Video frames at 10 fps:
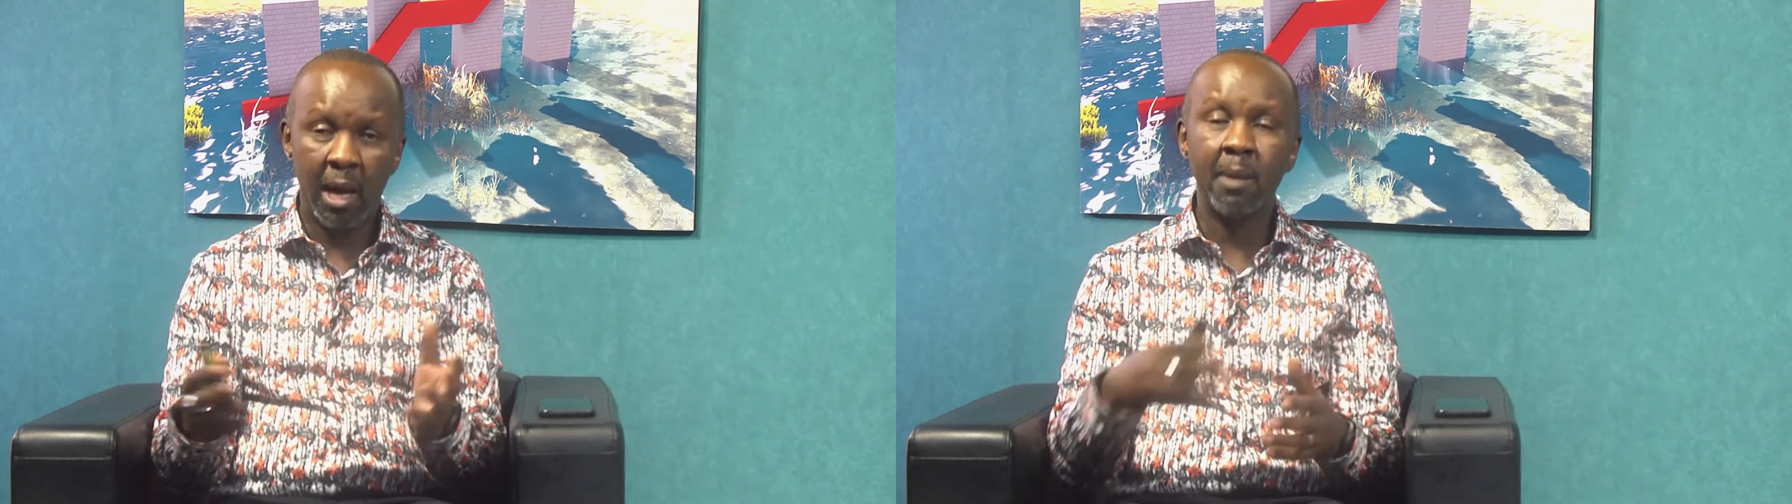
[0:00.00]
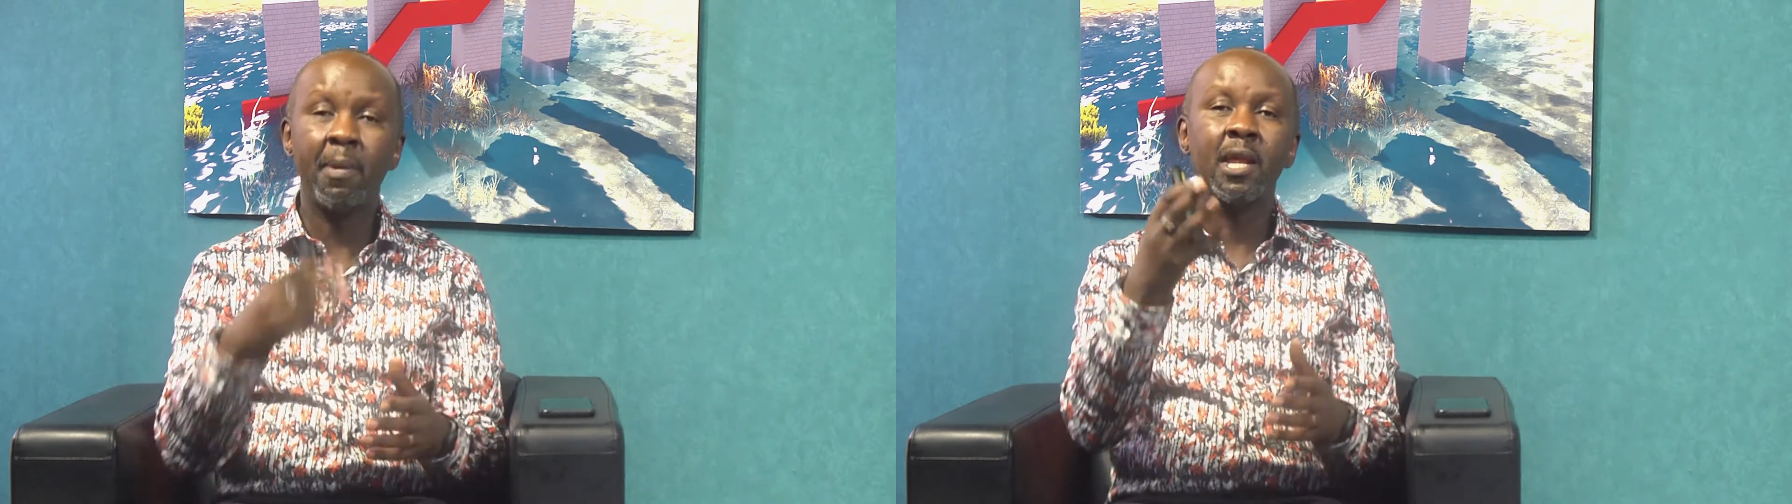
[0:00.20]

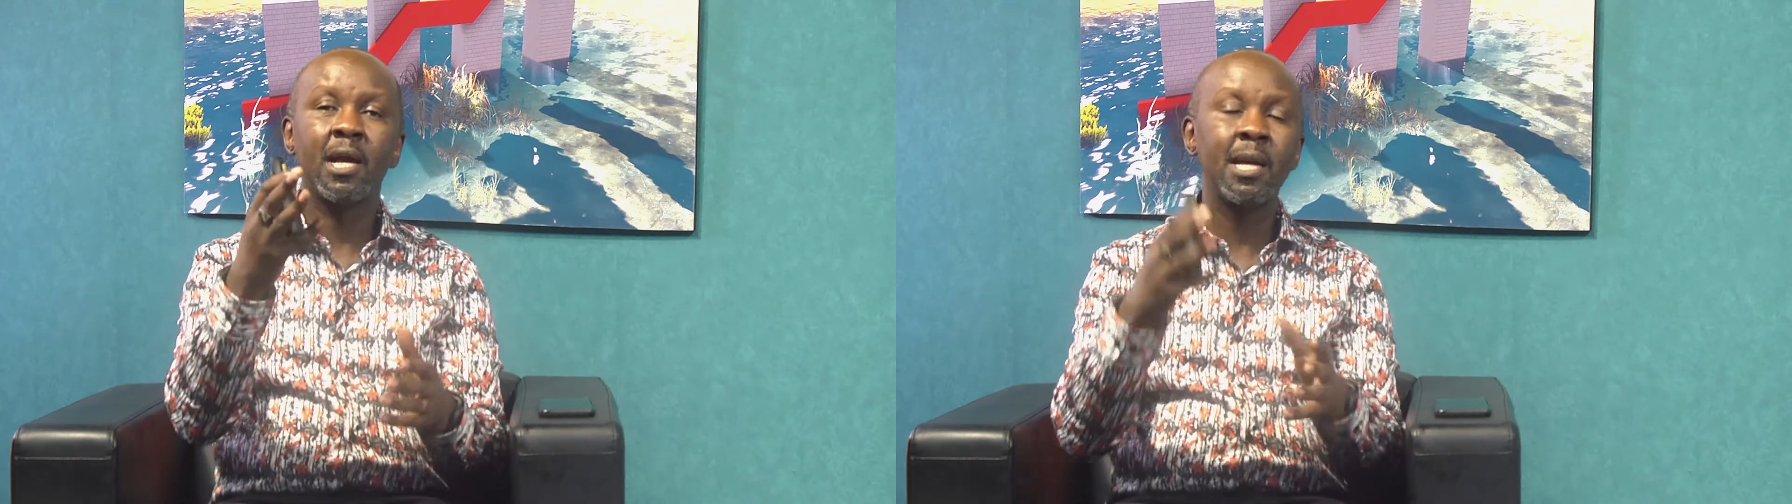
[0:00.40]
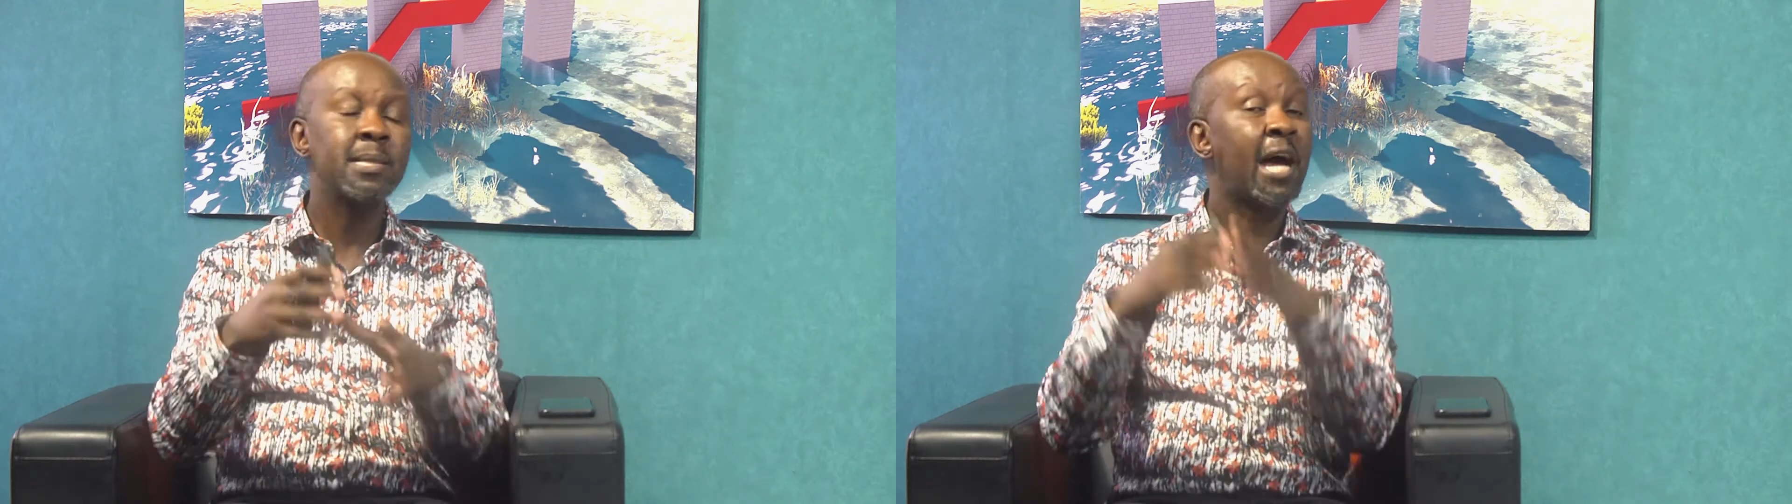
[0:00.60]
And
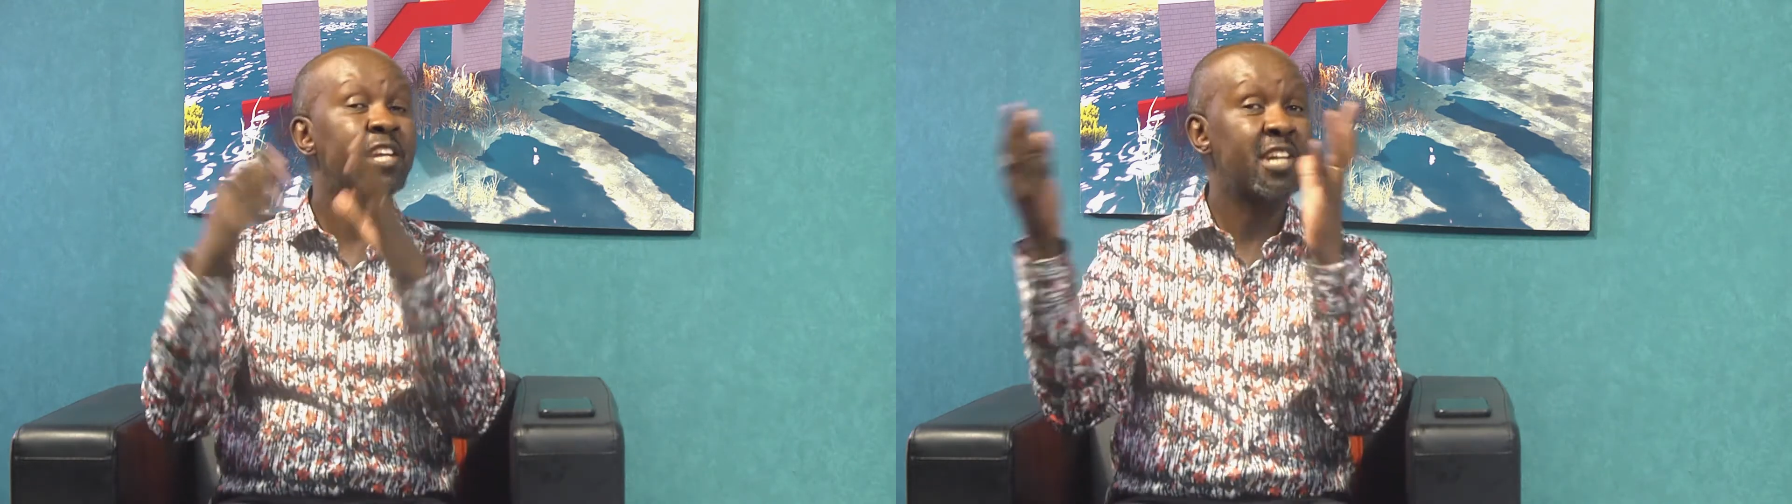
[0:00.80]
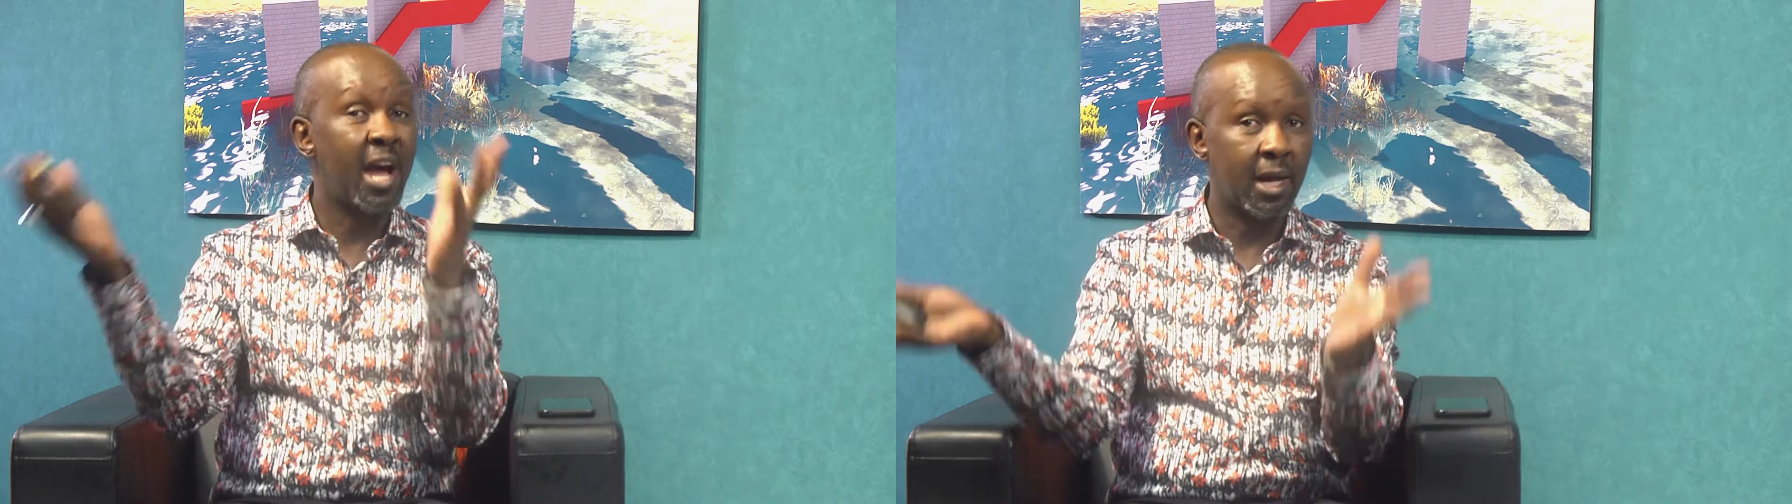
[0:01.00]
Americans a
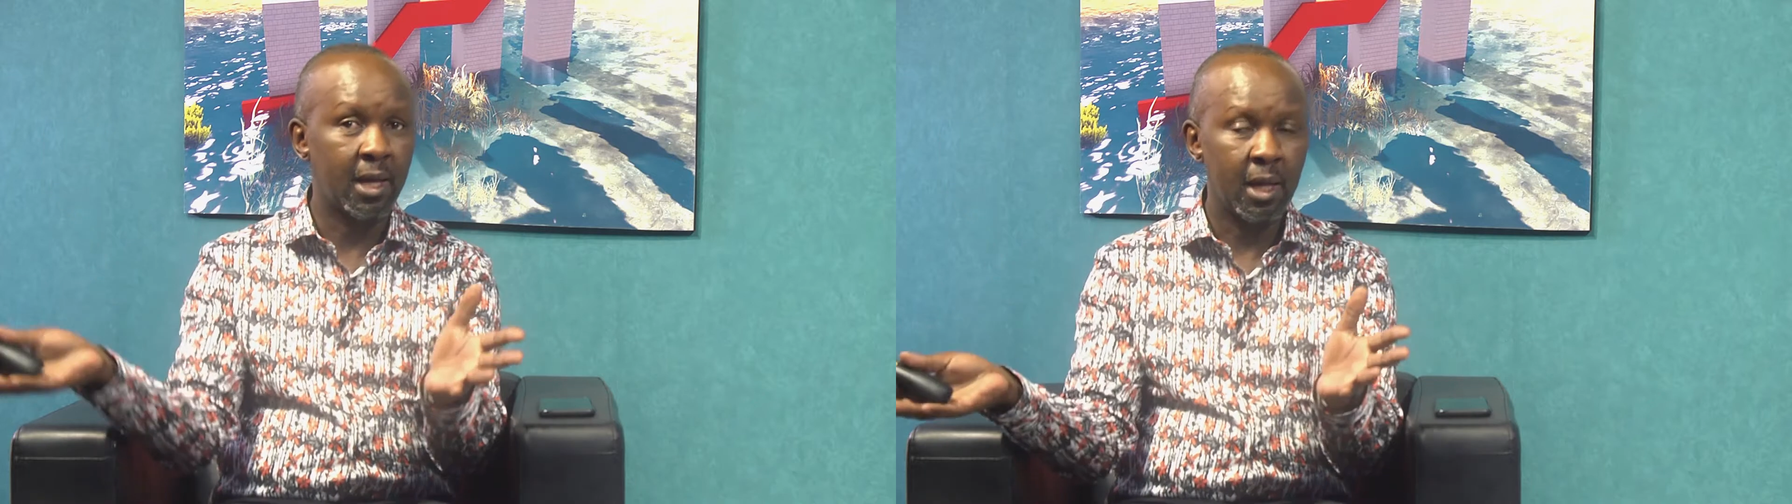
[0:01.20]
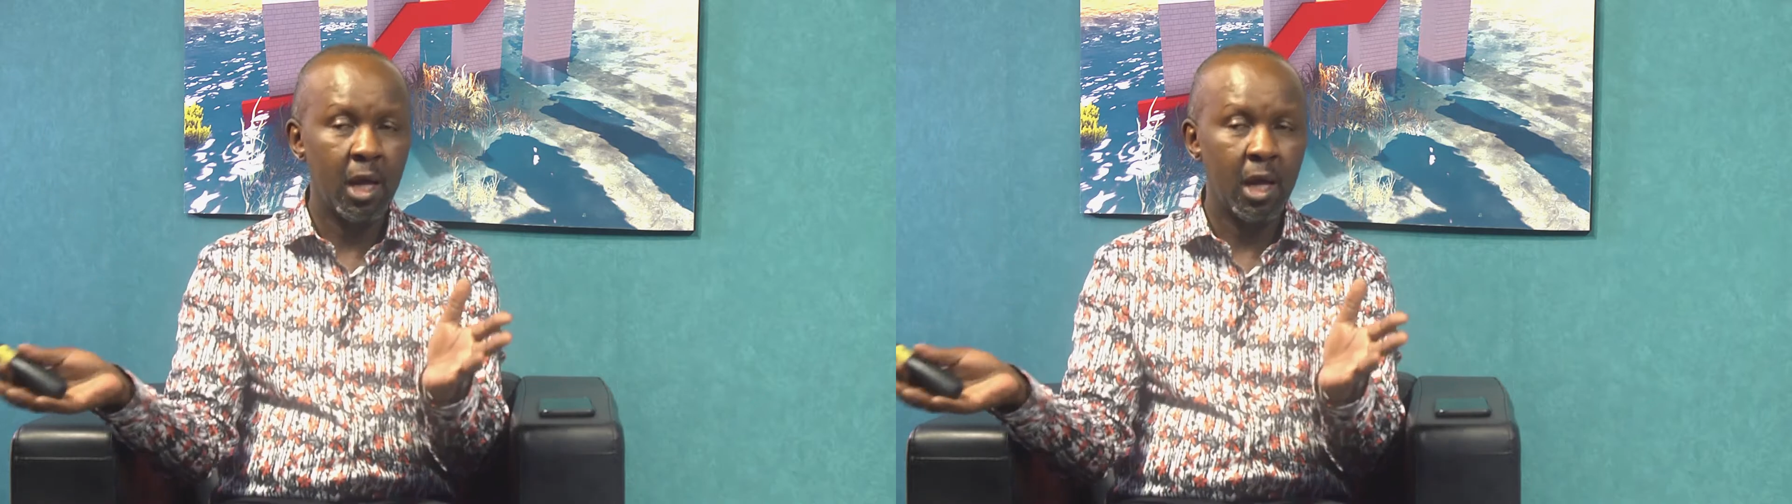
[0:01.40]
truck.